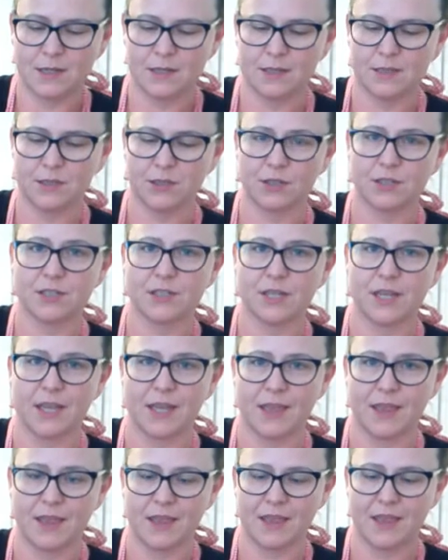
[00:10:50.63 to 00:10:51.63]
Looks like
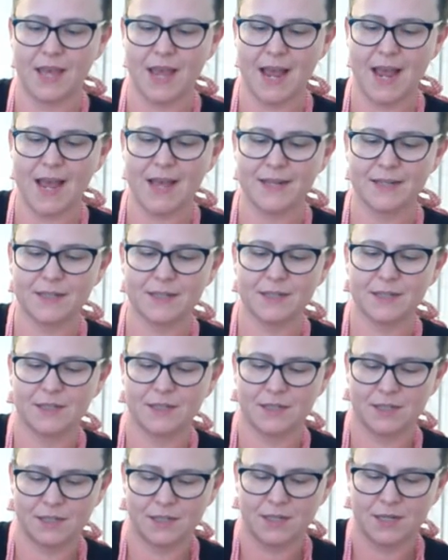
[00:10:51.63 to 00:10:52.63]
that.
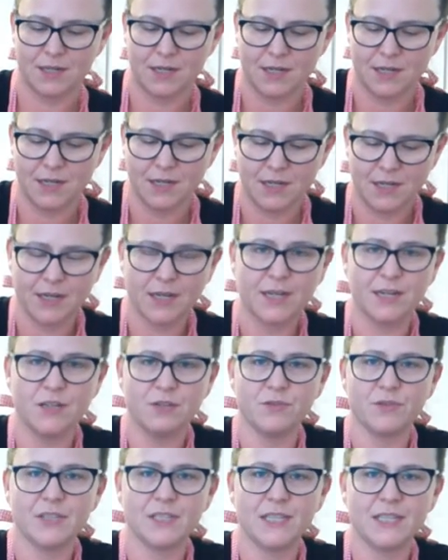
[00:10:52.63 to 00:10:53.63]
Can
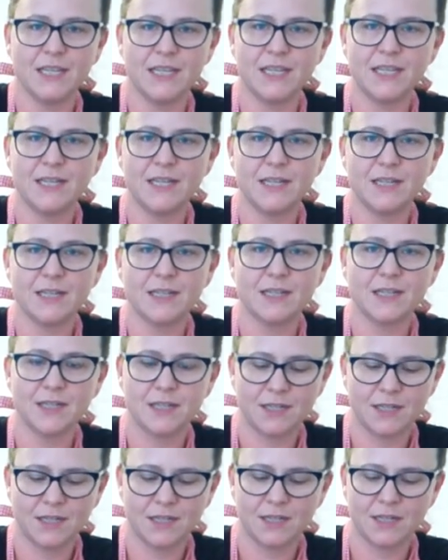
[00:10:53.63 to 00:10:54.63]
you see it?
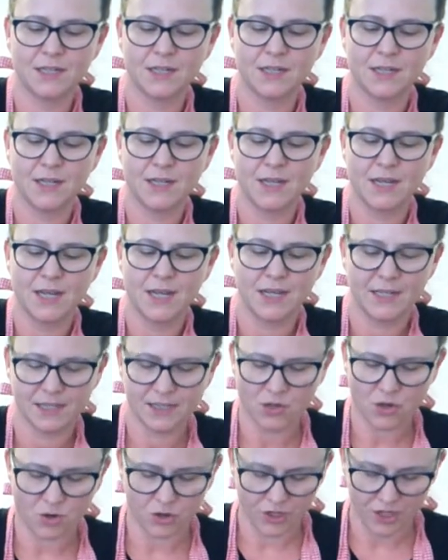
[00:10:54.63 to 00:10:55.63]
It's
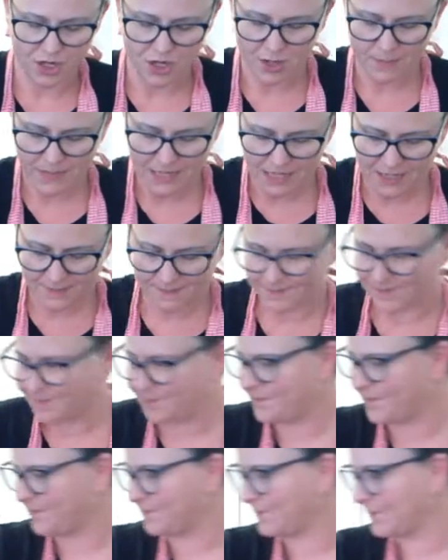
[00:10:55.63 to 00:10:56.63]
all yummy.
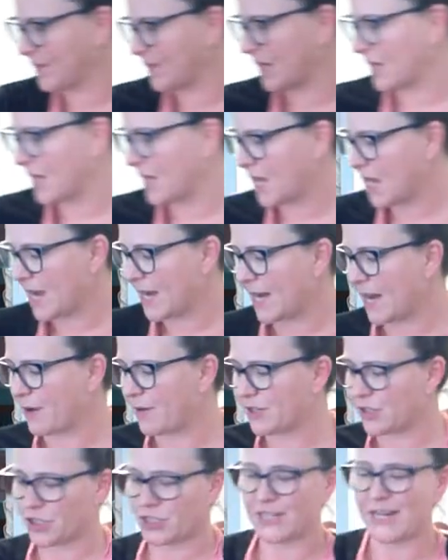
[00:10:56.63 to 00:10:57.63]
Now
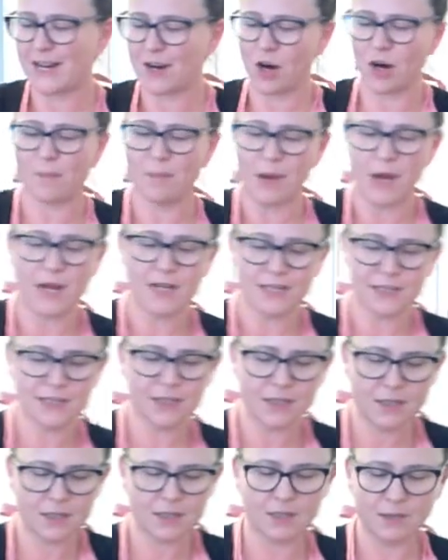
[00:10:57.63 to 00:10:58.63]
we just take our
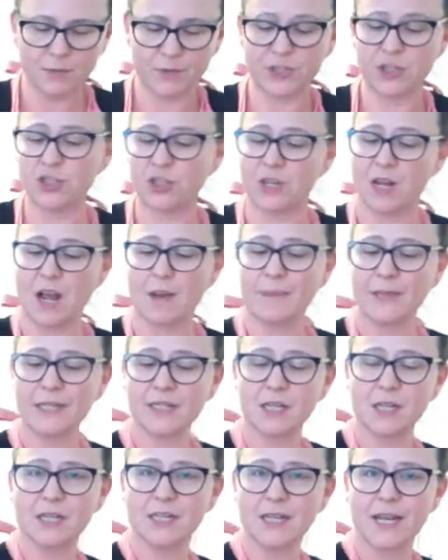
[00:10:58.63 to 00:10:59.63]
pasta, which should not be
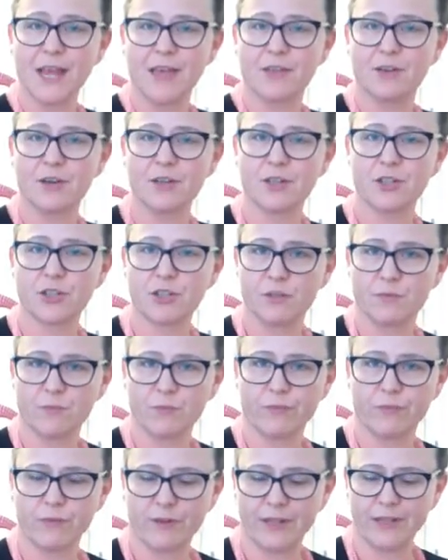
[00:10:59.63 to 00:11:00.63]
stuck together, it should
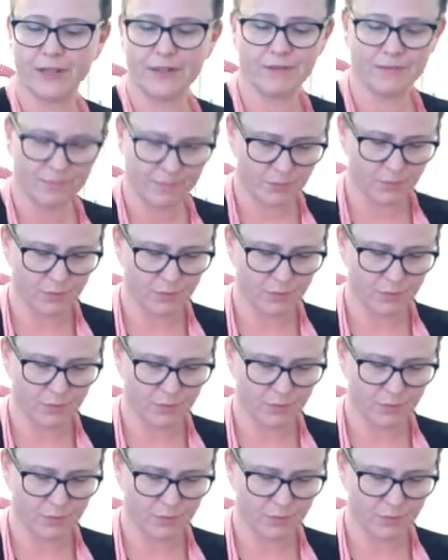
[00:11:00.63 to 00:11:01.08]
freely